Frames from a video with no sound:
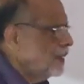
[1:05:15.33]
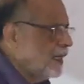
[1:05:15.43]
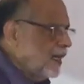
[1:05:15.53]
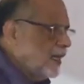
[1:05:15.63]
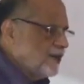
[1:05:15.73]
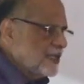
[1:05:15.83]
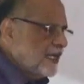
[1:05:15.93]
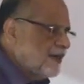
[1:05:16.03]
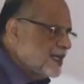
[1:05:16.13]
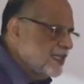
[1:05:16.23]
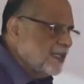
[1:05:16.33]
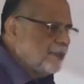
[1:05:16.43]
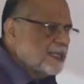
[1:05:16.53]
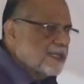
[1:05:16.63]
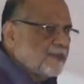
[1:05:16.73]
I was advising the
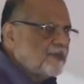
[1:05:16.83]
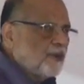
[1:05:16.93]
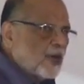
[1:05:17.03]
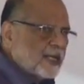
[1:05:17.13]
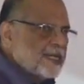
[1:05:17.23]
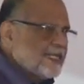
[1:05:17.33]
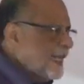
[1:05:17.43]
Punjab Water and